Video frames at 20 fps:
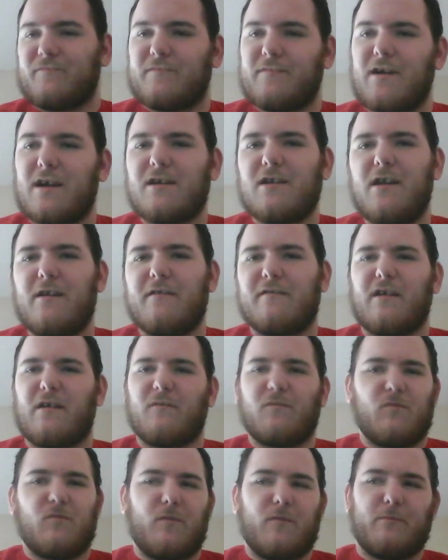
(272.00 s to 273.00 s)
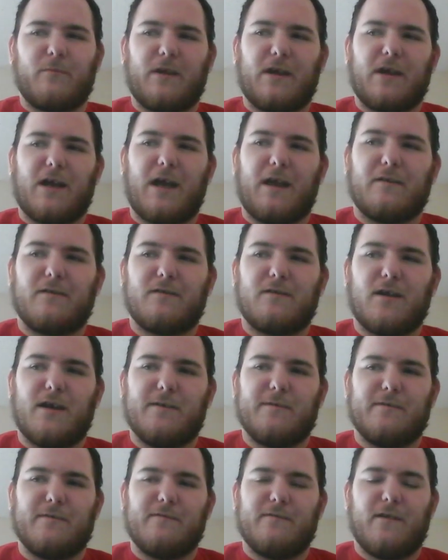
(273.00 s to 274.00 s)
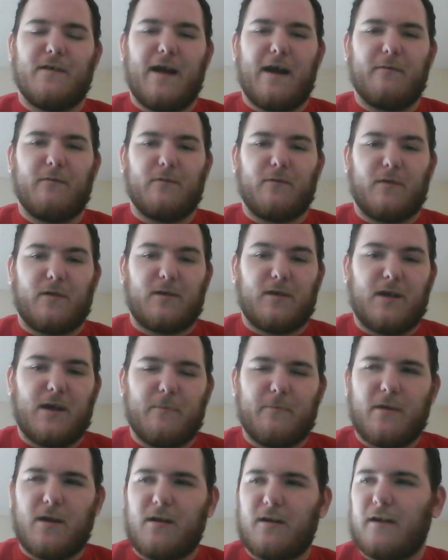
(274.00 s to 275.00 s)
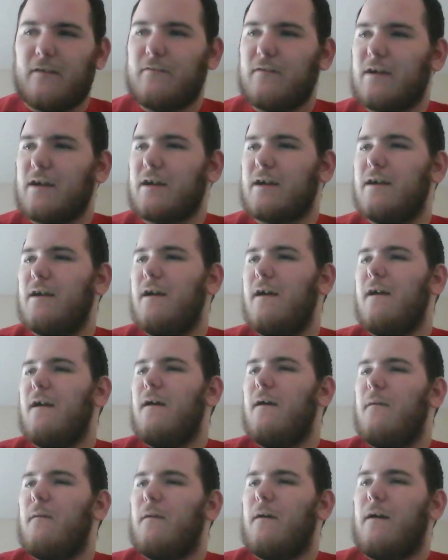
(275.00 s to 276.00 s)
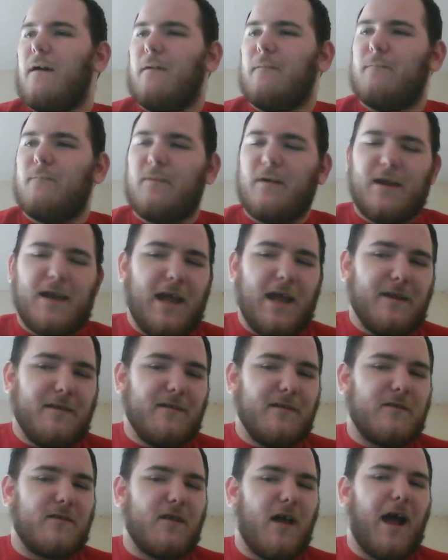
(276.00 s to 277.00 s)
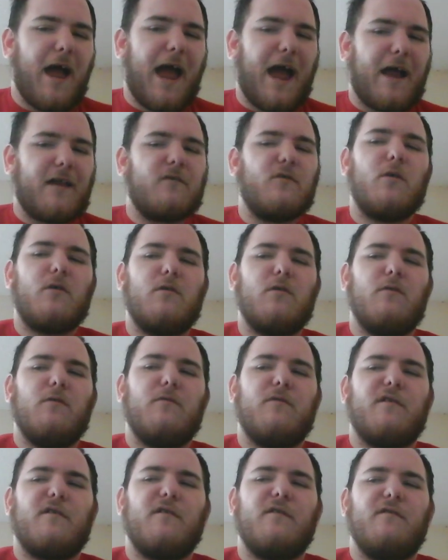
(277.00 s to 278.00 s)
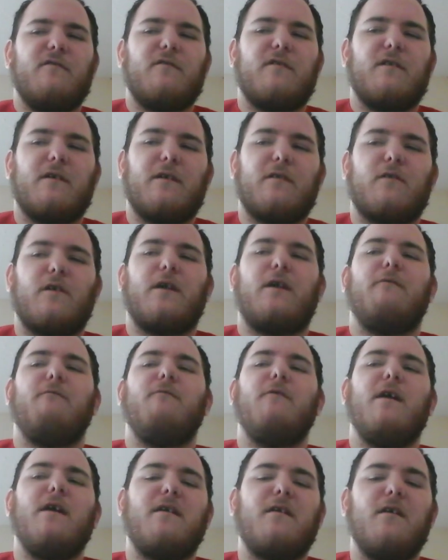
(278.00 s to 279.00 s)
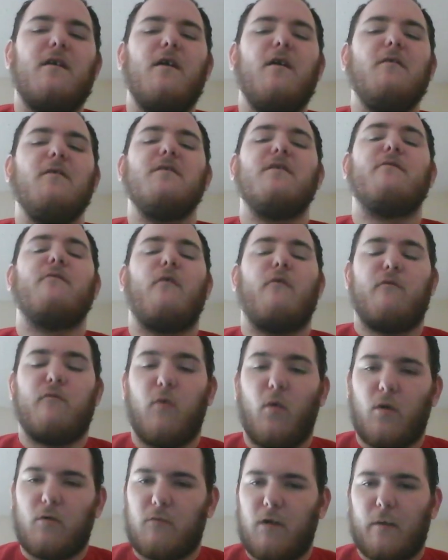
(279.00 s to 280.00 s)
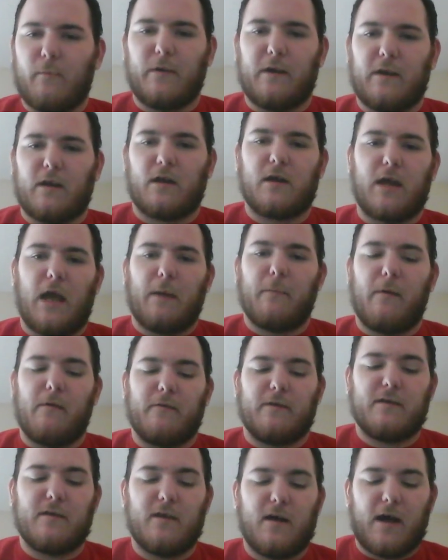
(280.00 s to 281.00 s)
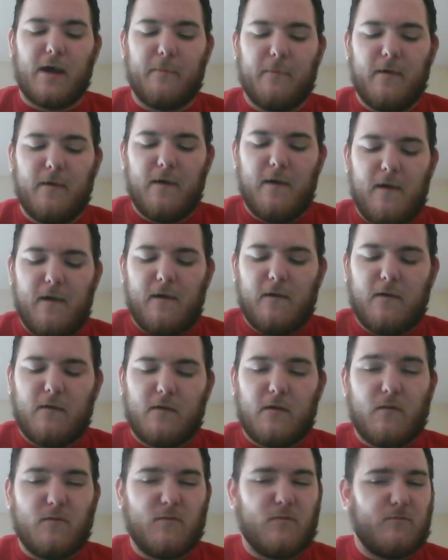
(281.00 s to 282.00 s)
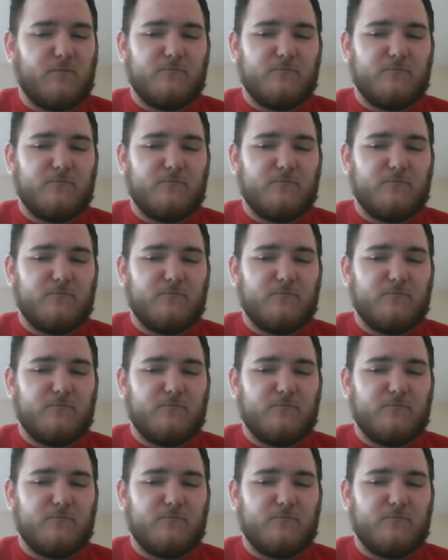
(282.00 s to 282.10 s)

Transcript: That's why I was like, I'm being kind of stubborn, but that one worked a lot better, I think. But again, it's not as normal, because it's like, it's kind of a different form where I'm being in the game every time. Go.